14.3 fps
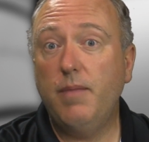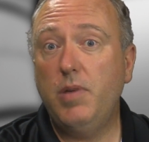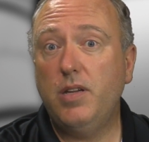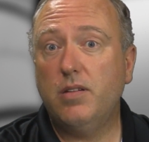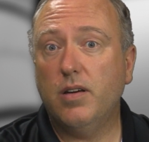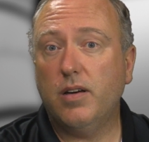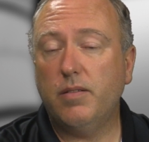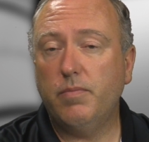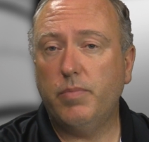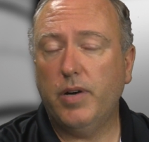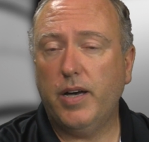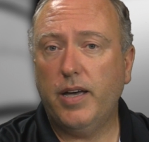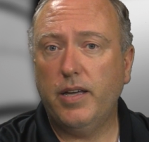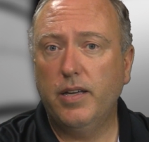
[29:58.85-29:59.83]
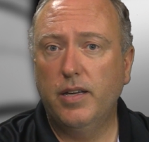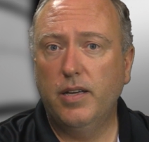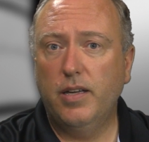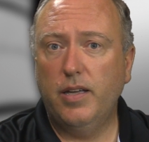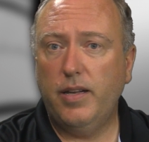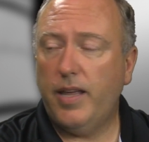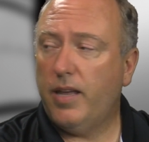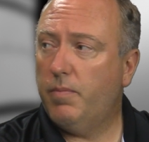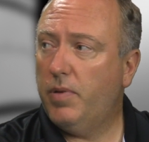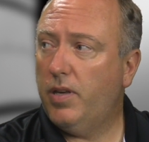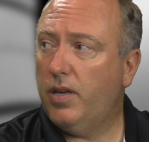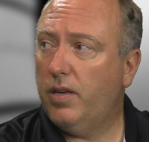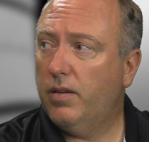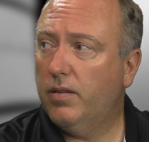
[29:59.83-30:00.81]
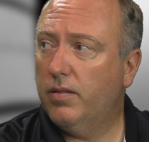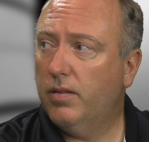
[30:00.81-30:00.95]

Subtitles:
be done by an A&P